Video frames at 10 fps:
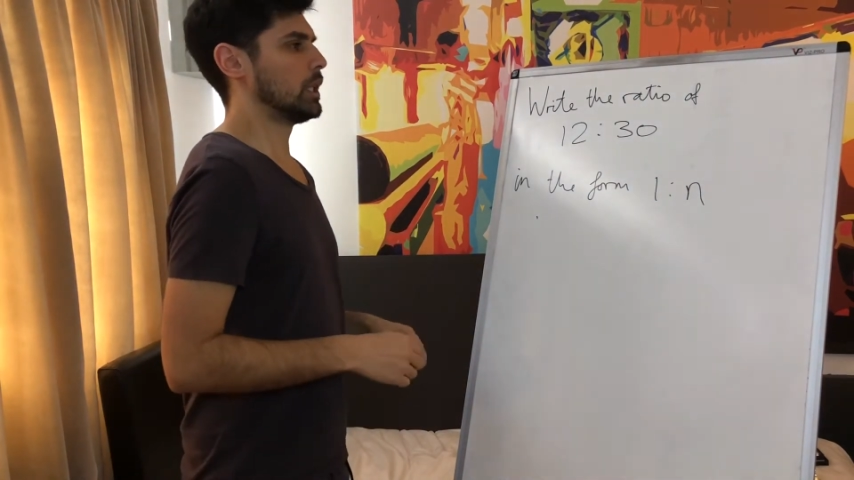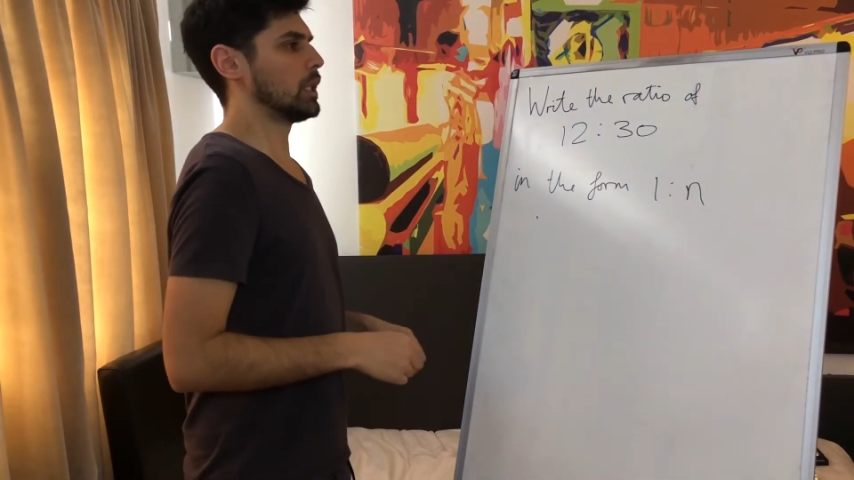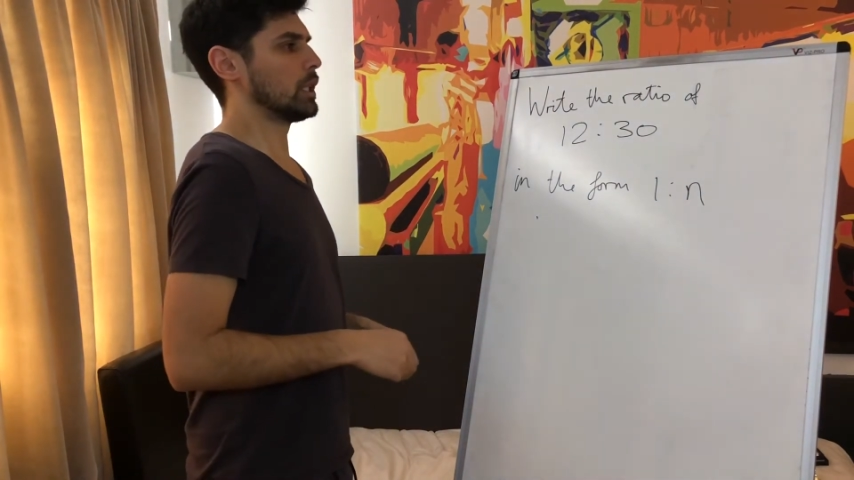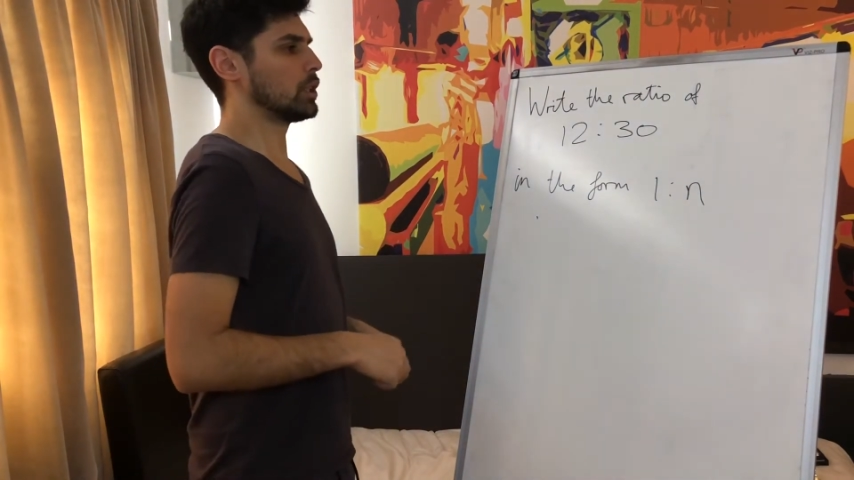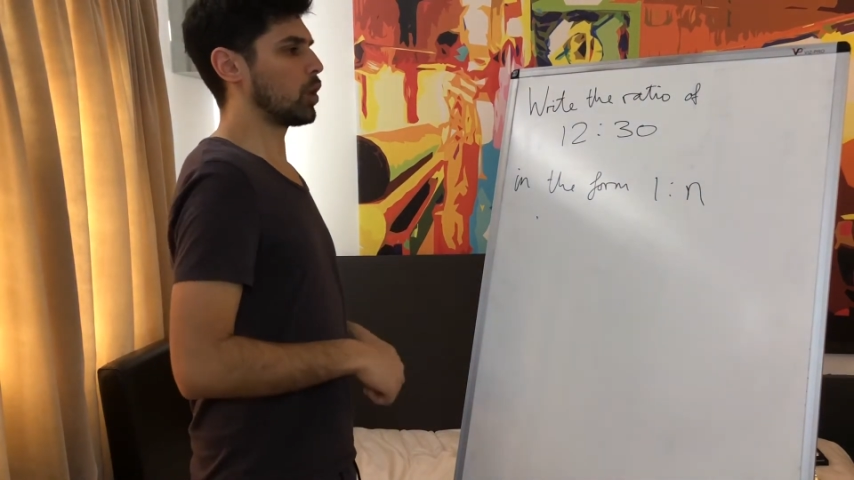
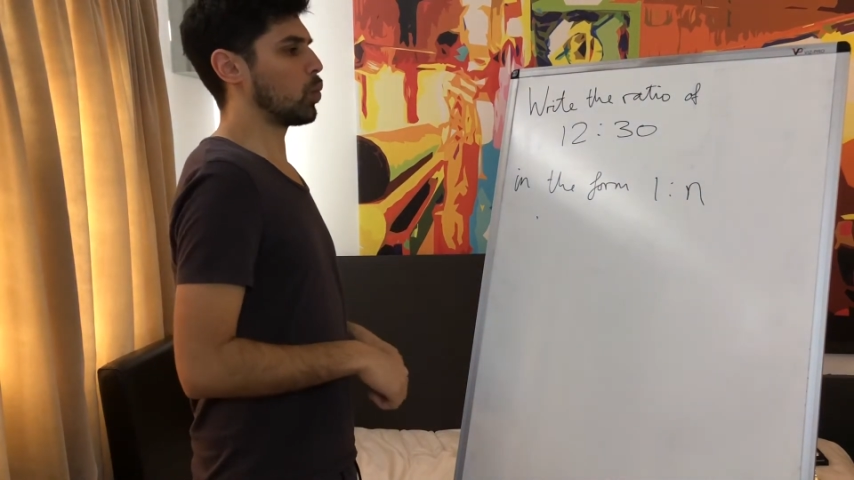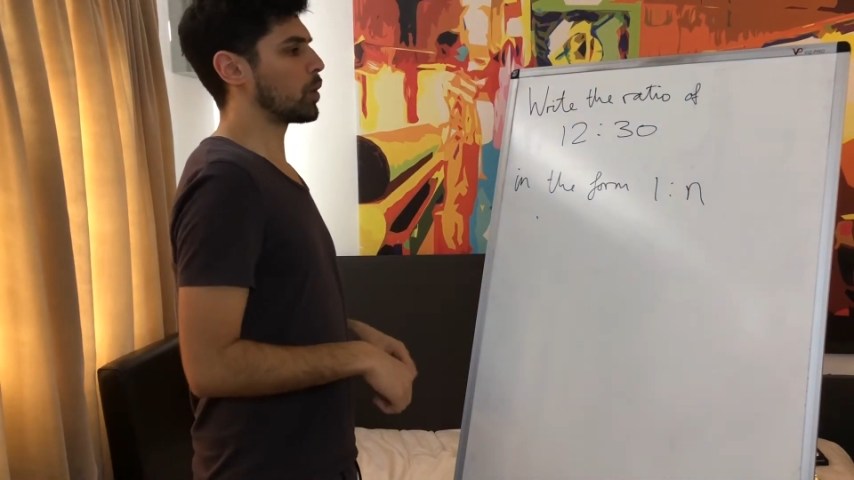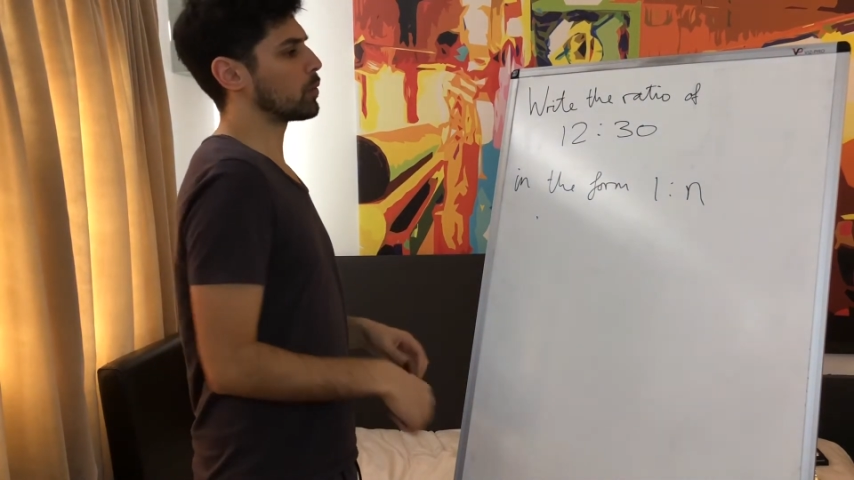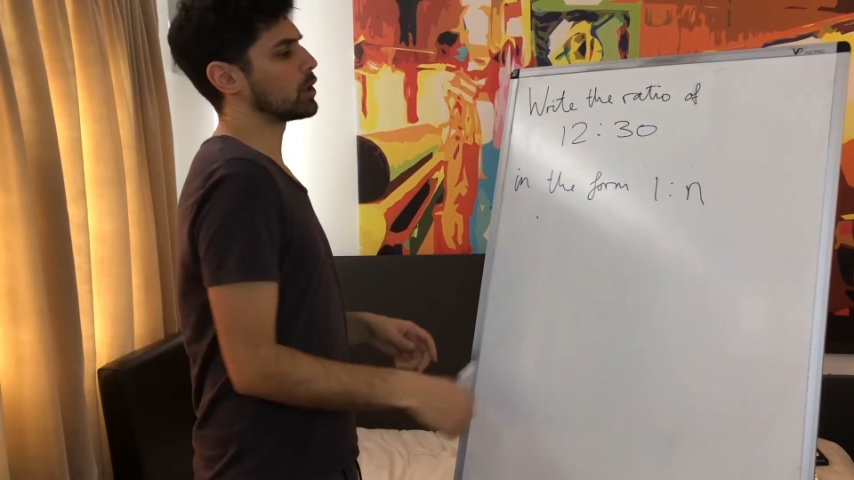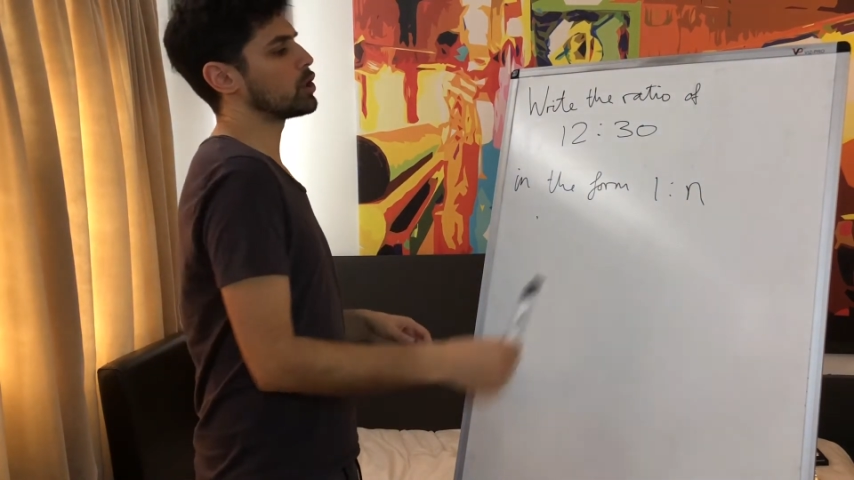So what do we
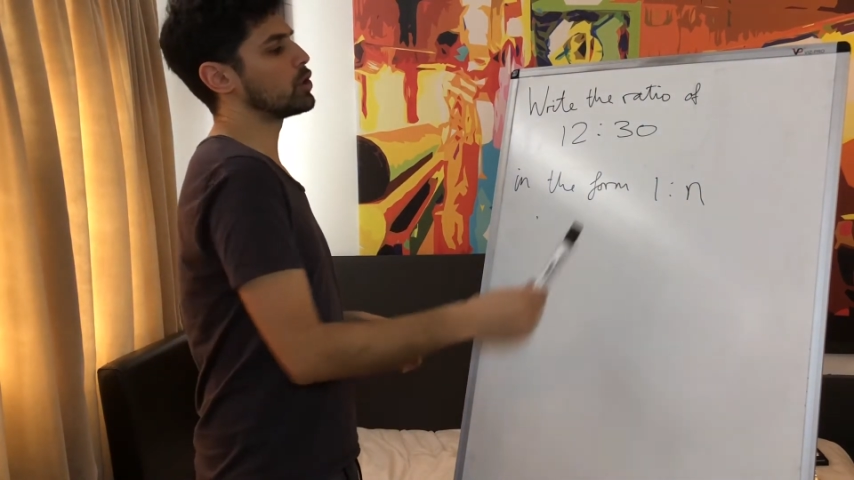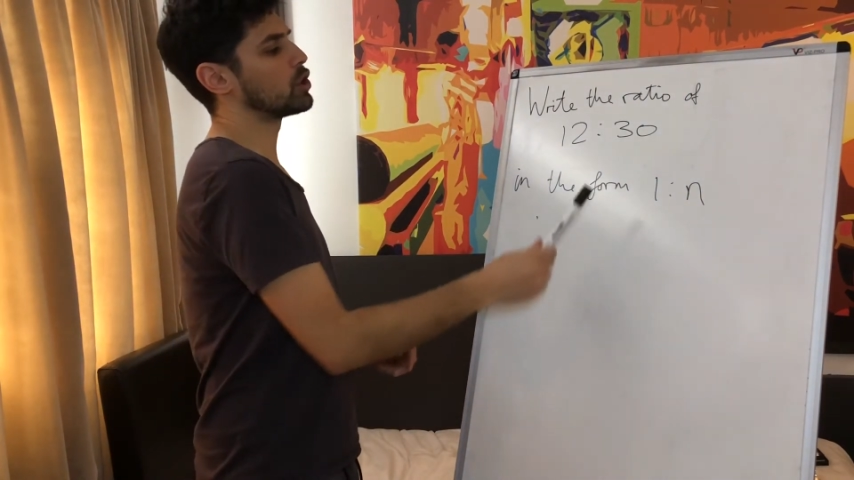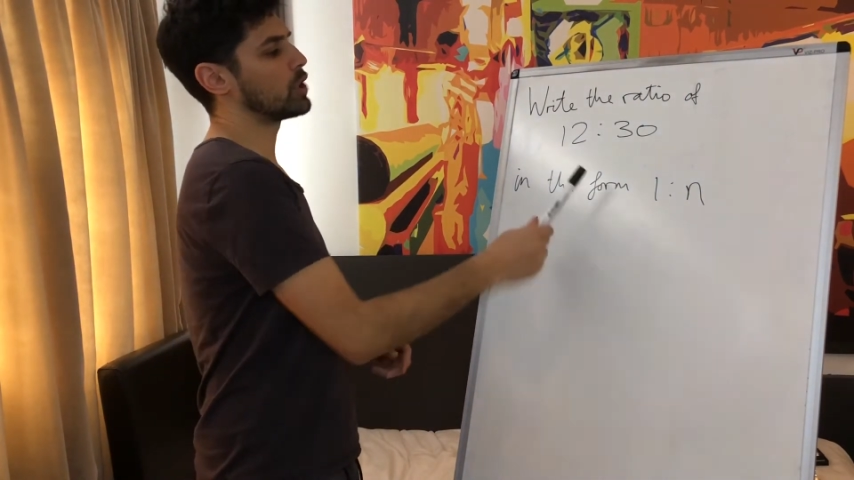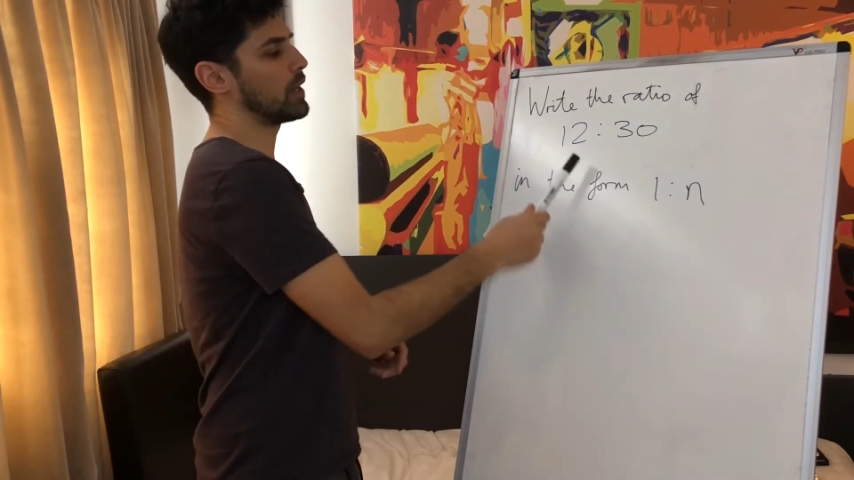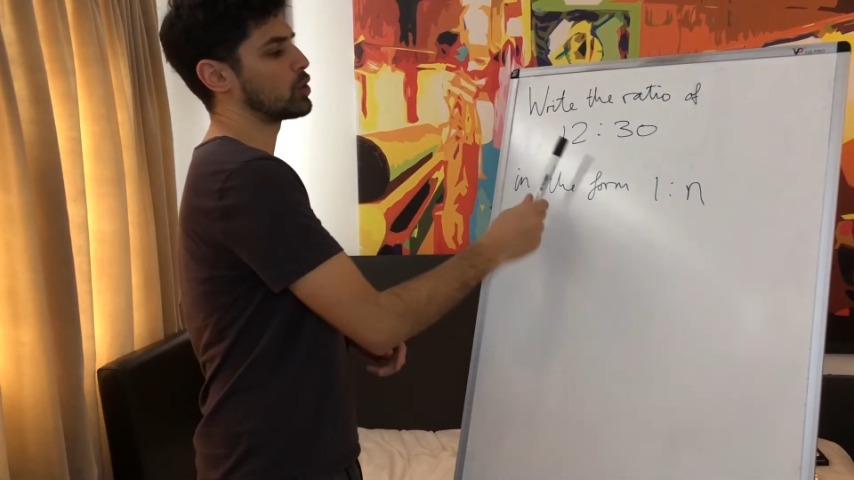want to do to
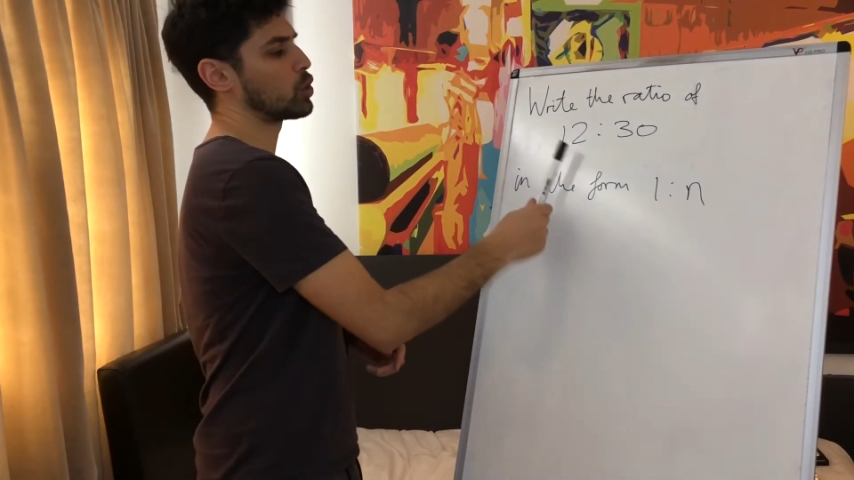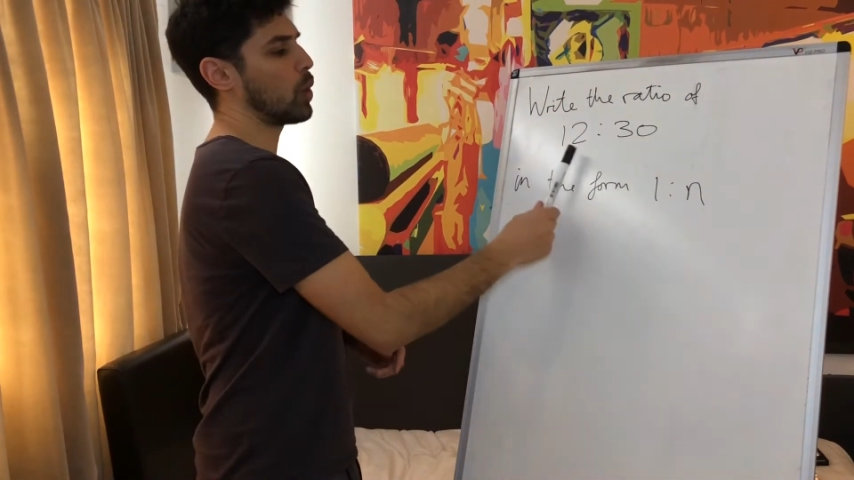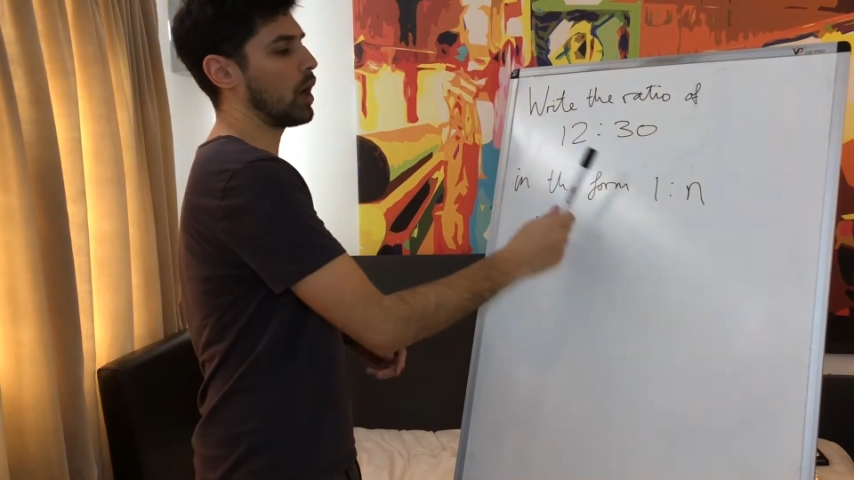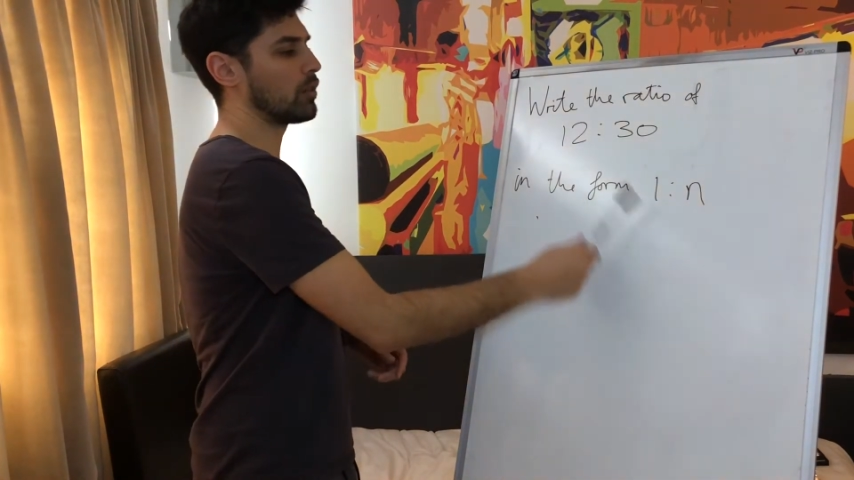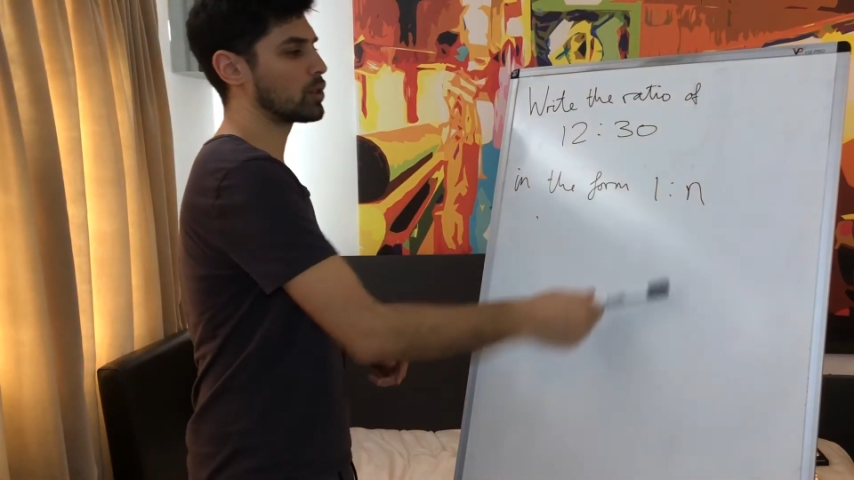change
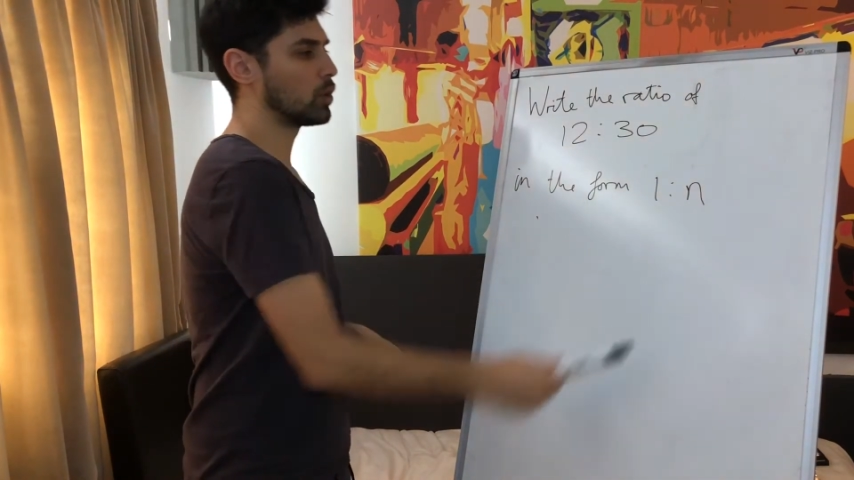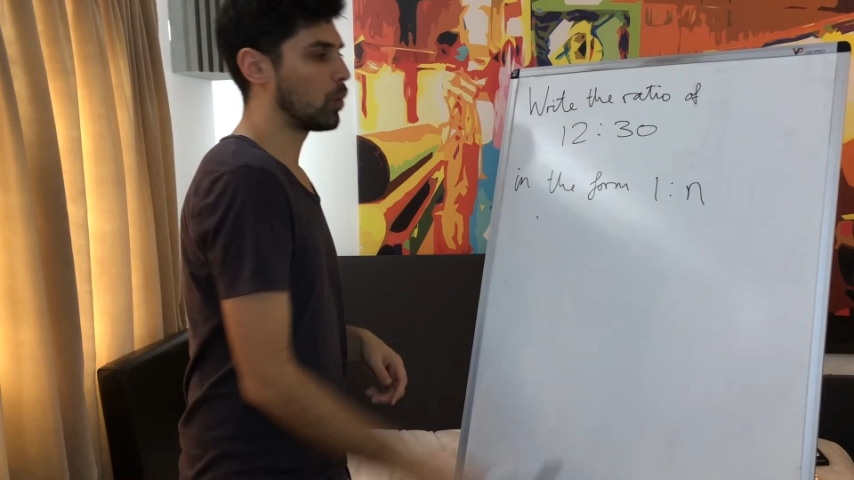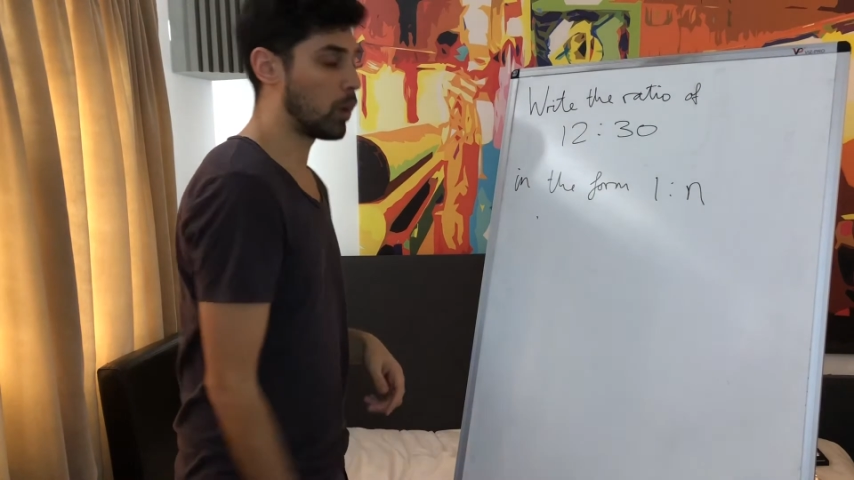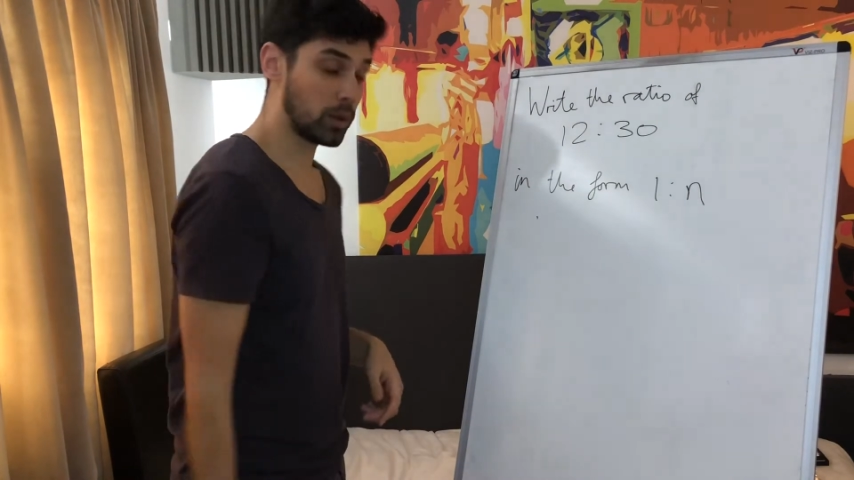12 to a 1?